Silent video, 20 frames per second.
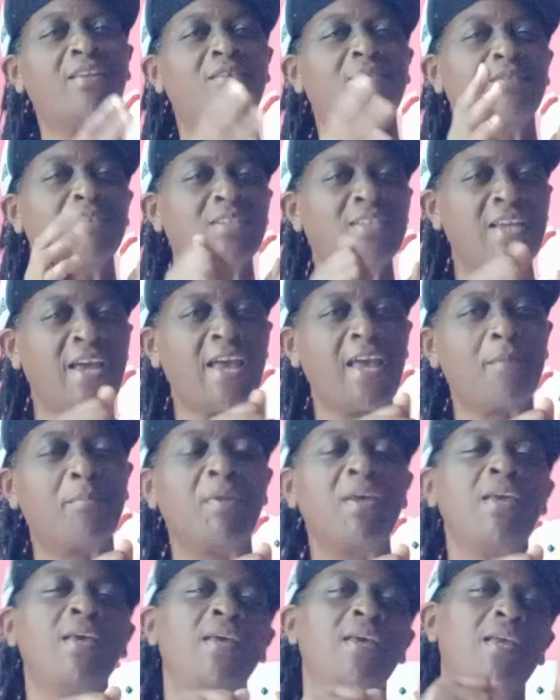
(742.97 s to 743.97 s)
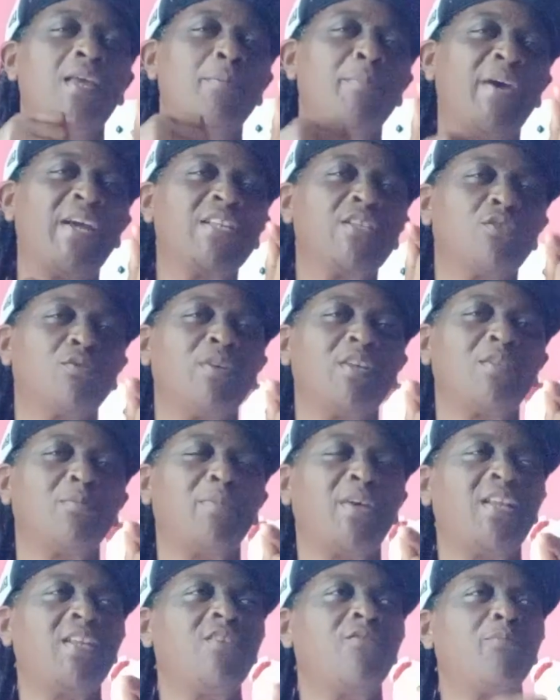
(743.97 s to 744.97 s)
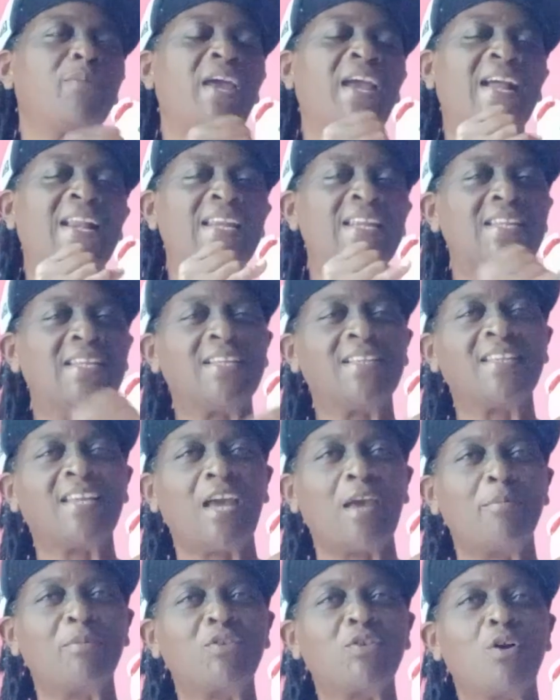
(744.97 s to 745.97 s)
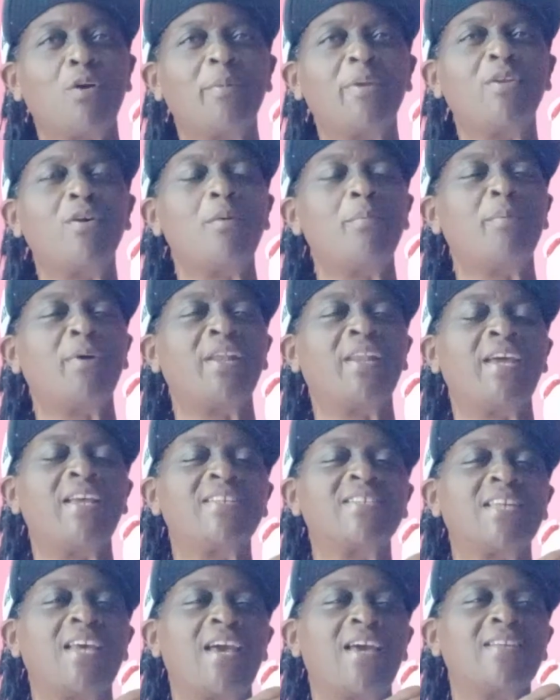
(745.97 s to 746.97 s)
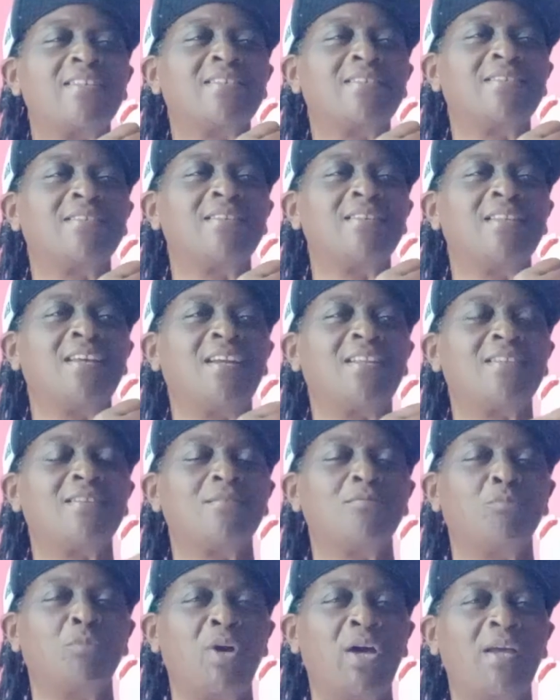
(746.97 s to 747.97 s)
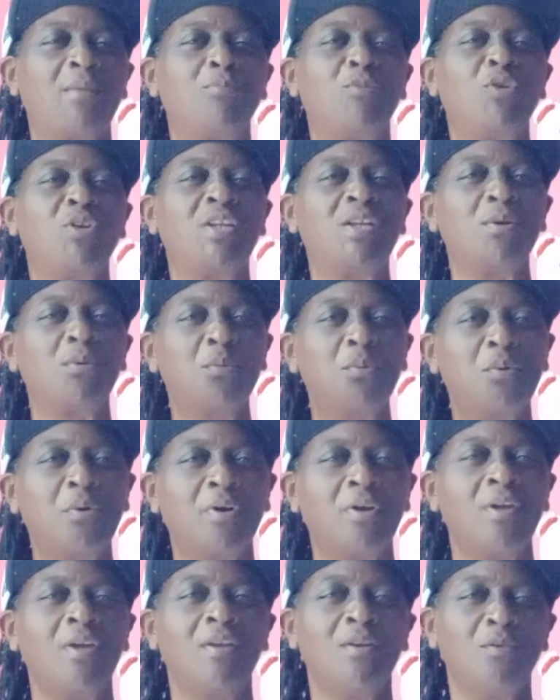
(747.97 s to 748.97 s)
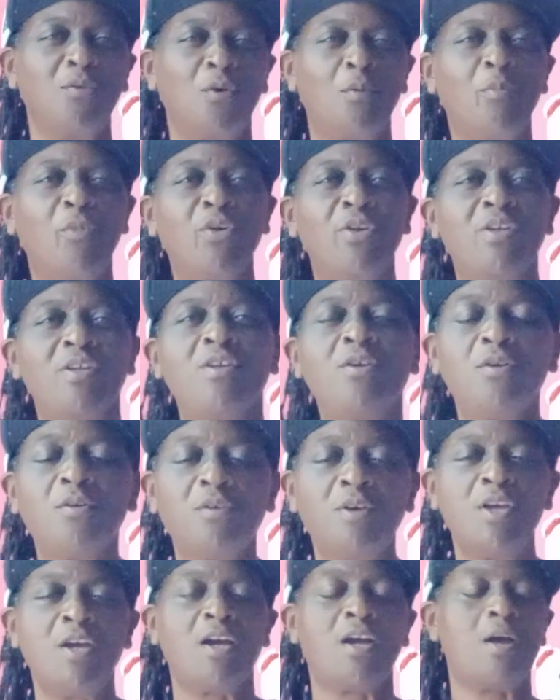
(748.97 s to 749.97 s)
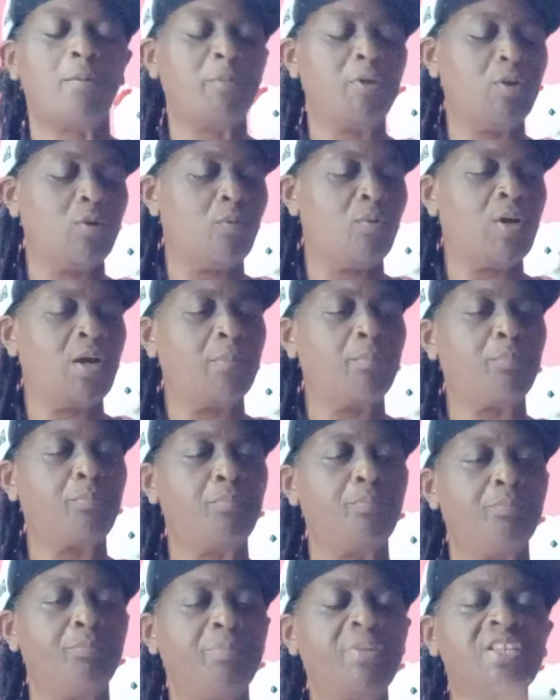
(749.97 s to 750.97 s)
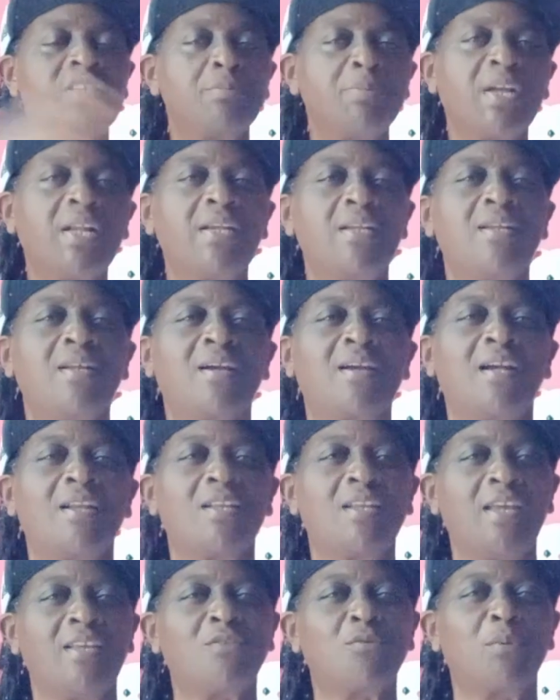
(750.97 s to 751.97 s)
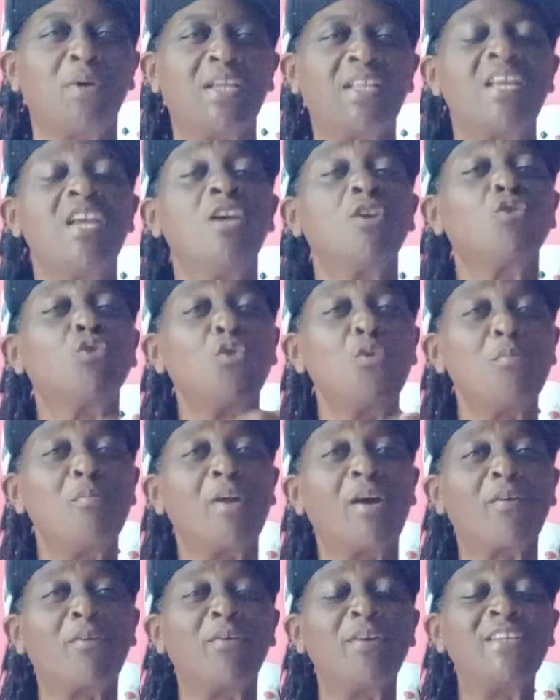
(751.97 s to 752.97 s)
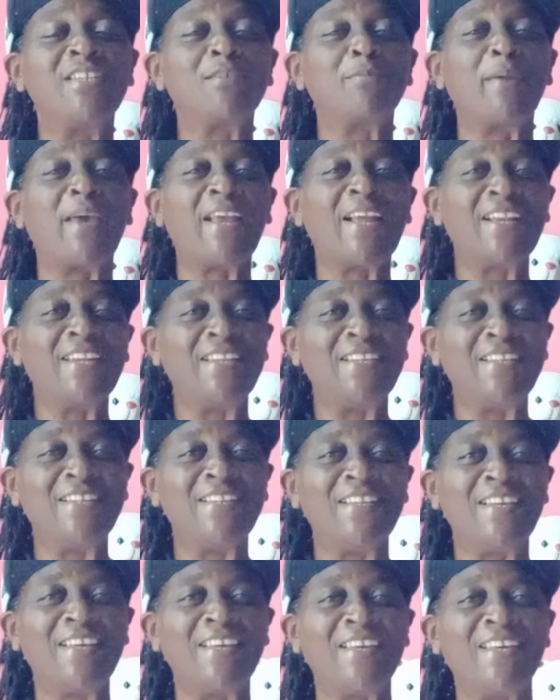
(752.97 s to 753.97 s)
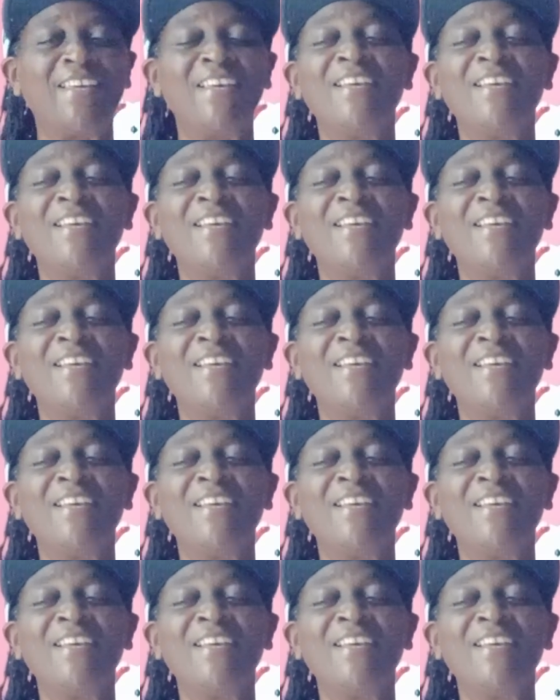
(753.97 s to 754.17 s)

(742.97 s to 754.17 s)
Then what time it might stress me. if my clinic time is coming up and I say, see that man money low, no money, you know. Cause me no want miss me clinic and guess what? Tomorrow is my clinic day.